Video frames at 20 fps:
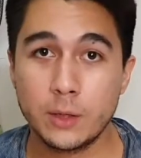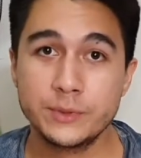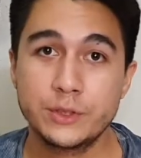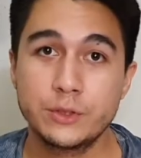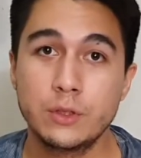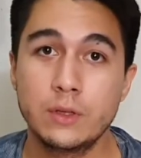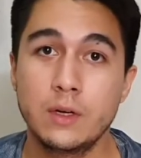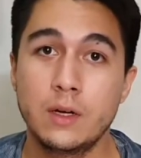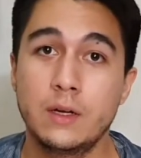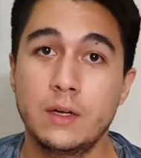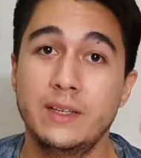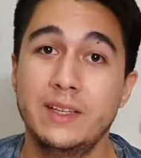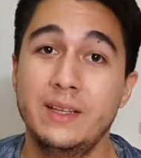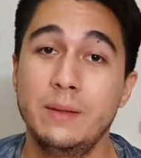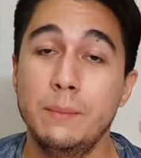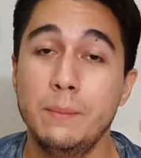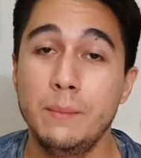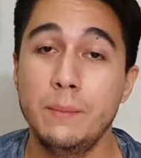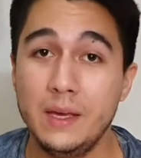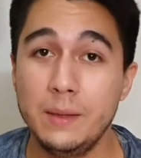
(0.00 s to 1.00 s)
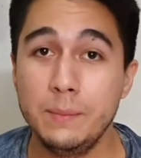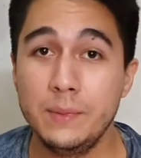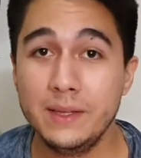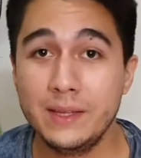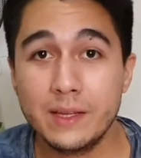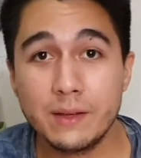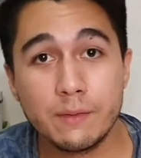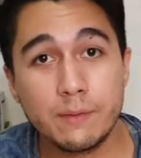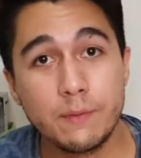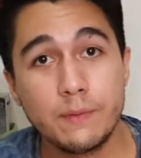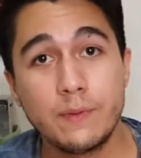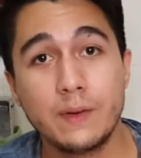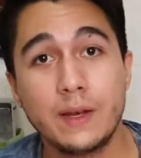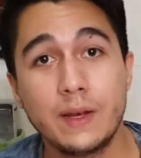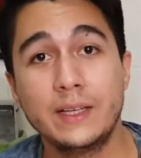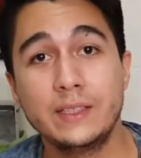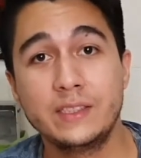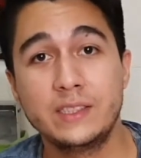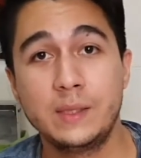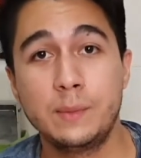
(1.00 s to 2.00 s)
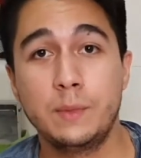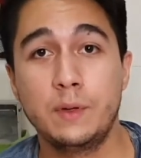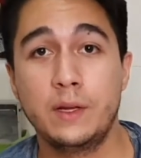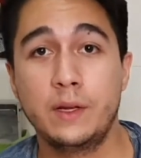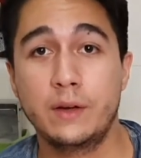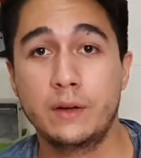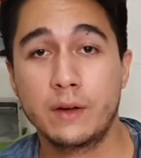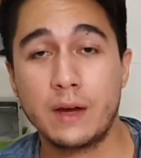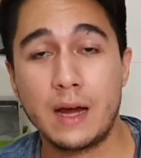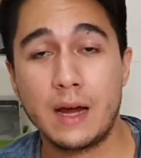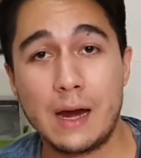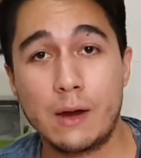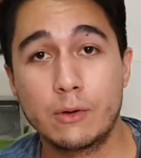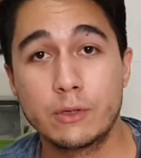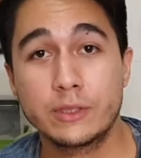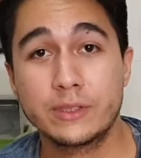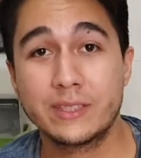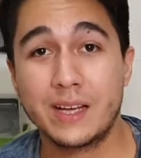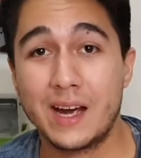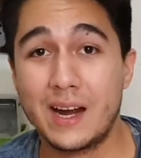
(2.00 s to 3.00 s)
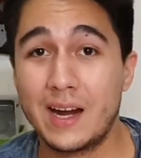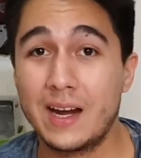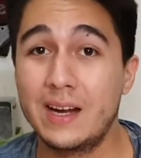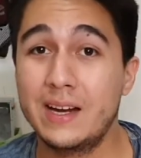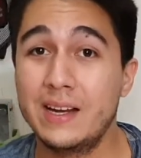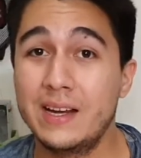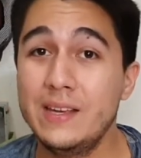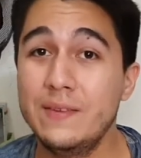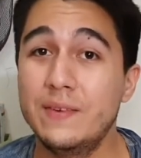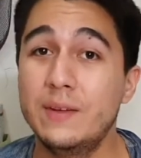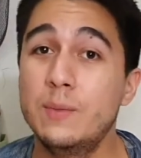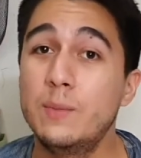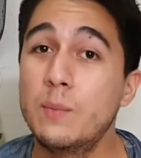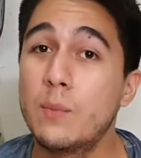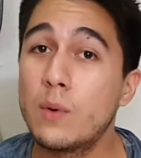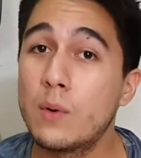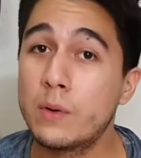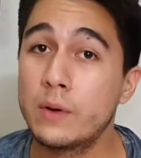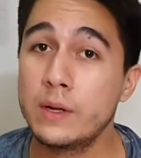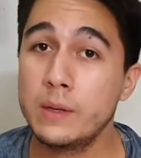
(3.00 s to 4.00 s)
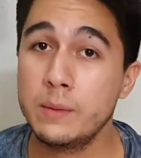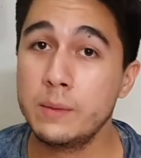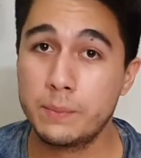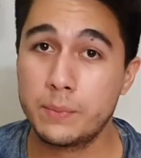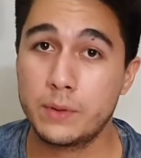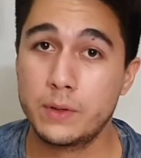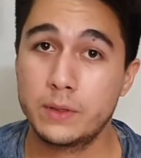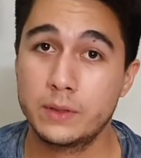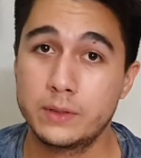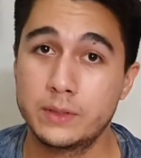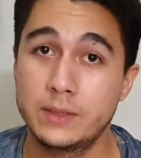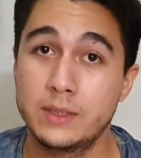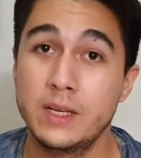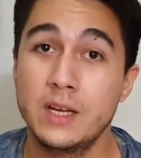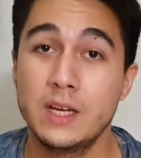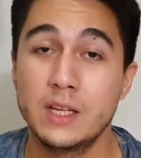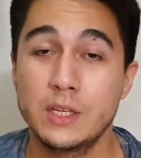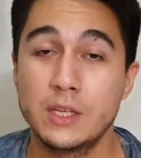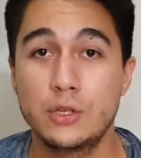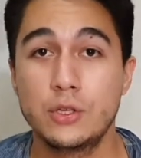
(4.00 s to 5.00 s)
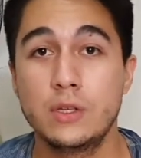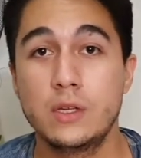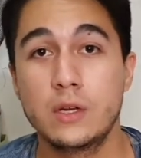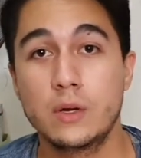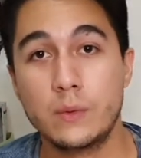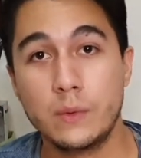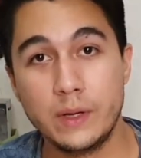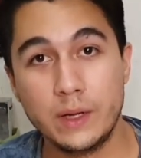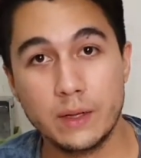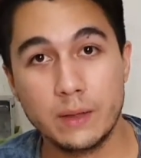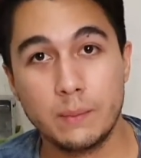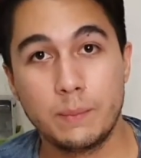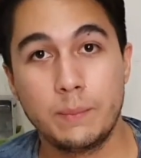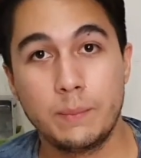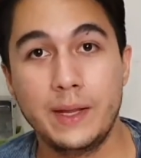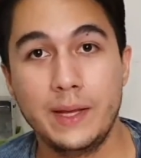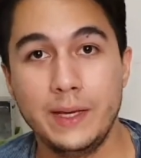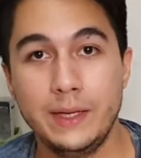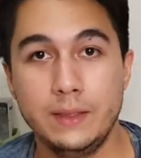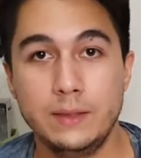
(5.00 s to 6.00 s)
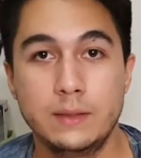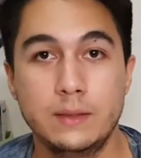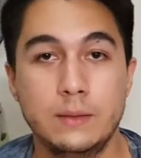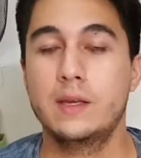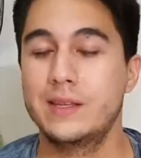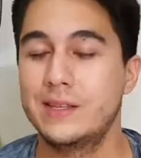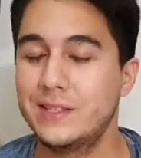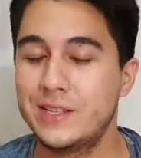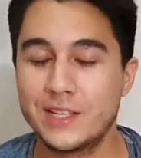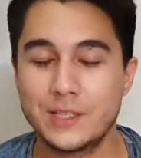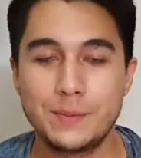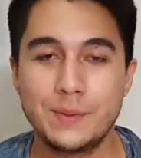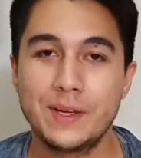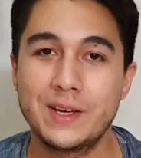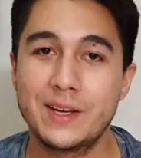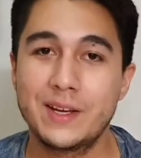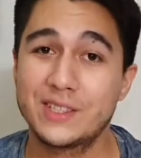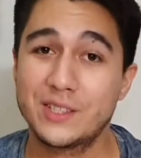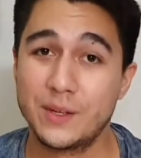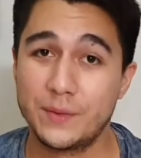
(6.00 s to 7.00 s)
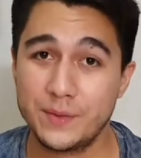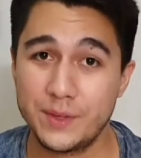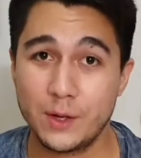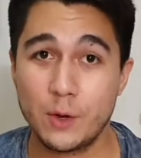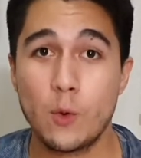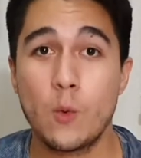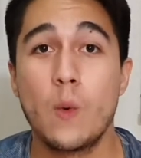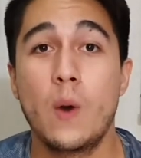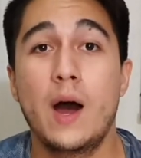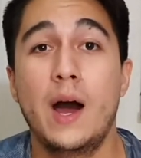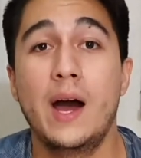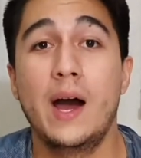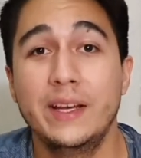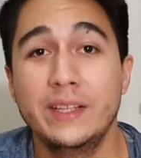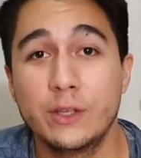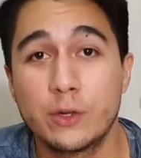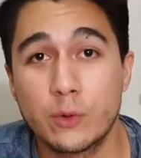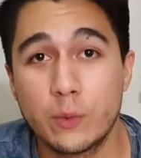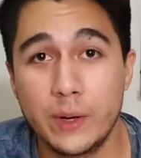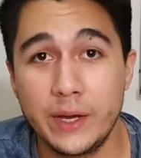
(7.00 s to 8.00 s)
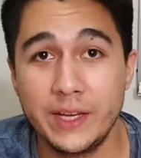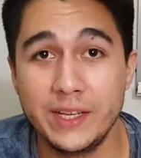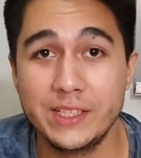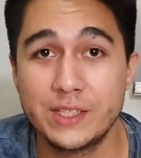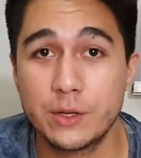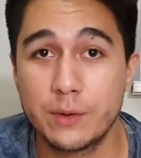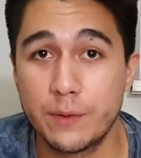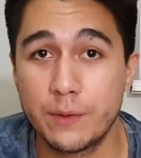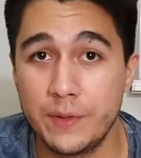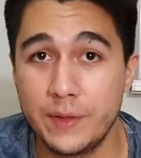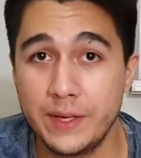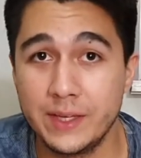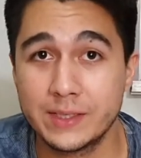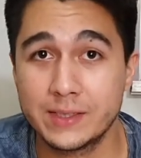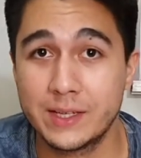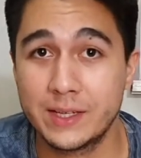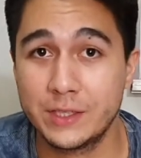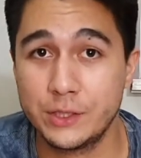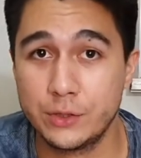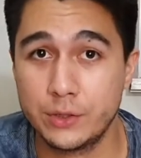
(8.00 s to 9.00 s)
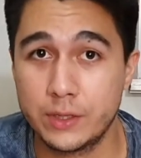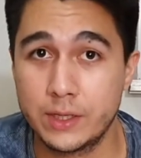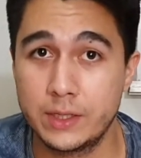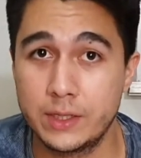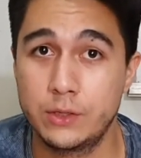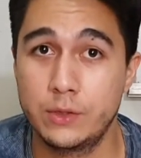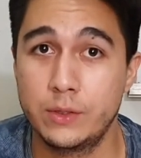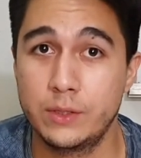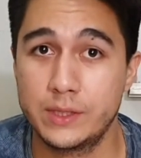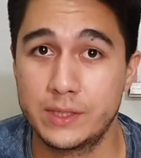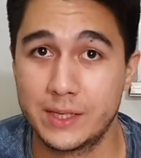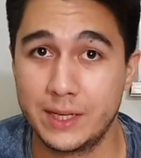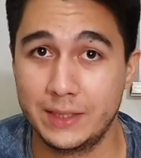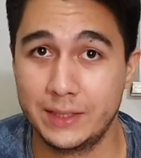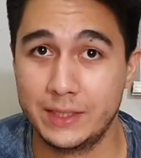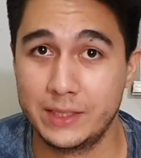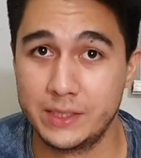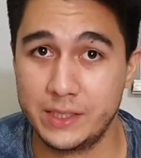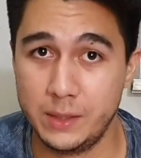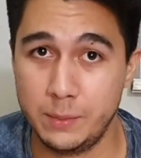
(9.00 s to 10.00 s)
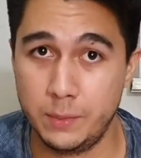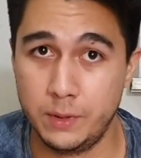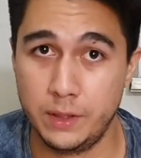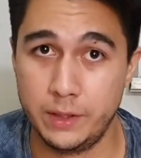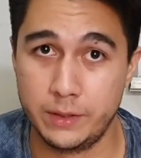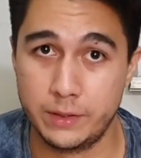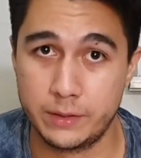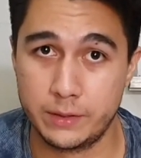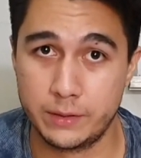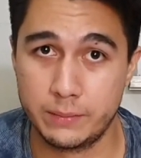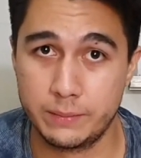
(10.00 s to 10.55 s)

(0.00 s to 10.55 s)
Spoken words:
to learning, maybe the flight simulator hours are even more important to the real plane, just because of the wide range of things that you can do inside the simulator.